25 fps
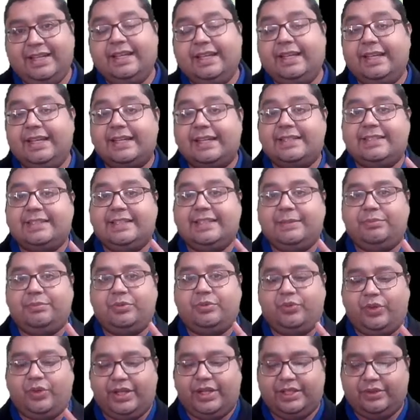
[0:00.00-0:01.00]
except
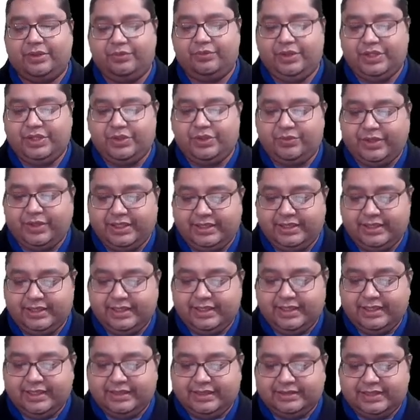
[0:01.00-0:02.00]
one which one
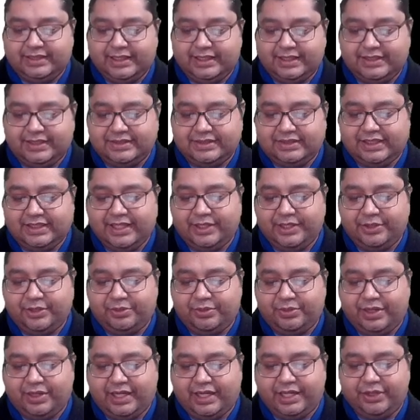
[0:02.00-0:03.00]
that is
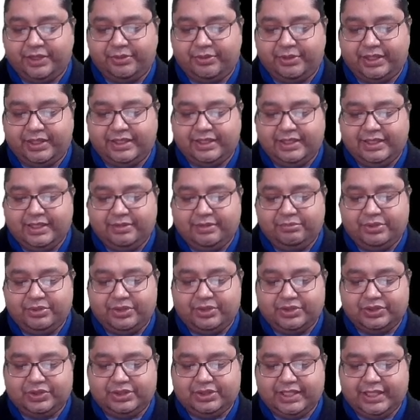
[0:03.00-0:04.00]
thyrohyoid
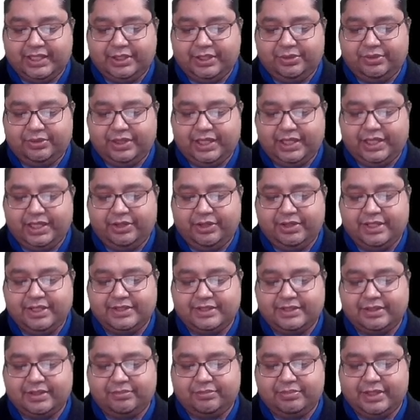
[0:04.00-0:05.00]
because thyrohyoid
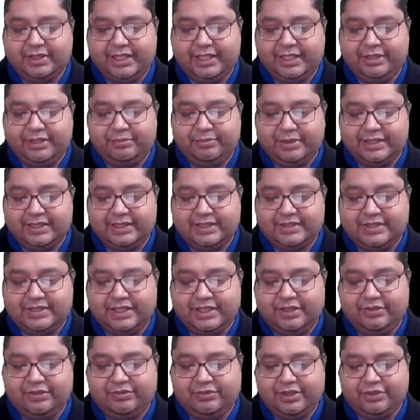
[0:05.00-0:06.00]
is supplied by the
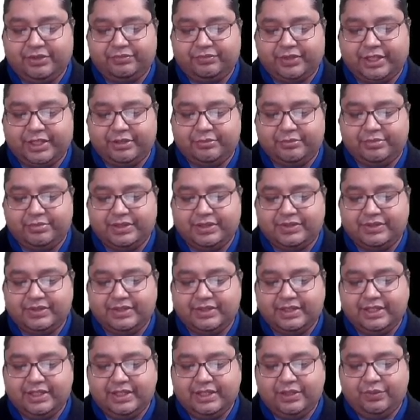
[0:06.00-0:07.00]
C1 fibers
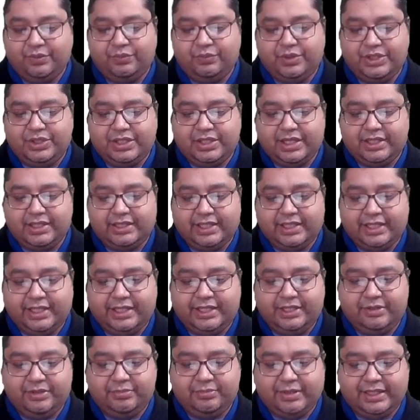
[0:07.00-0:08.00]
which are
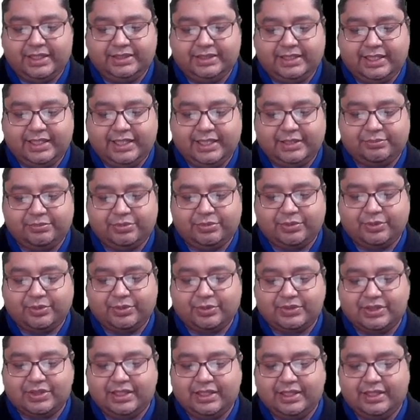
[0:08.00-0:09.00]
carried by the
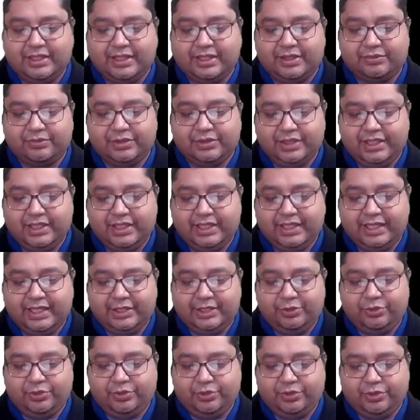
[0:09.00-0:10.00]
hypoglossal nerve
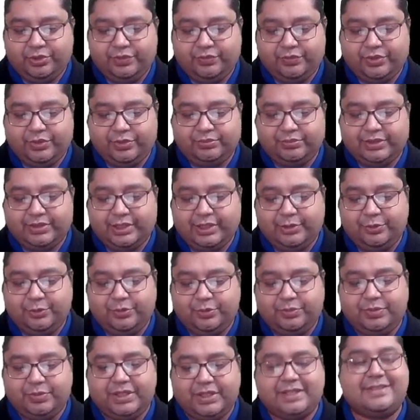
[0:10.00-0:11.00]
and not from the
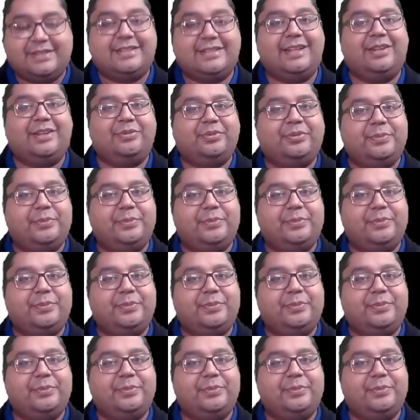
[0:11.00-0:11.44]
loop itself.